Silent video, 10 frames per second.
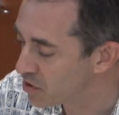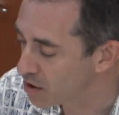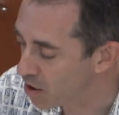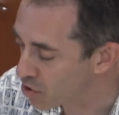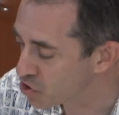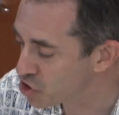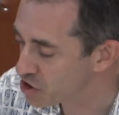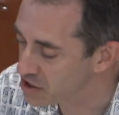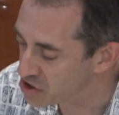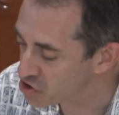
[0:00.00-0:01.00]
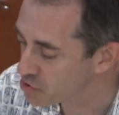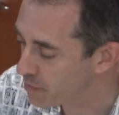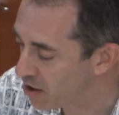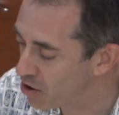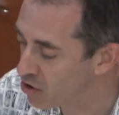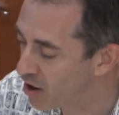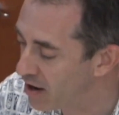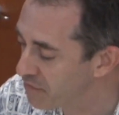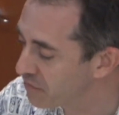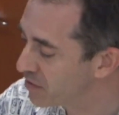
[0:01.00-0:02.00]
large-ish
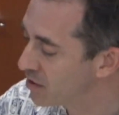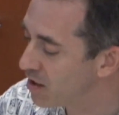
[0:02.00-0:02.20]
paragraph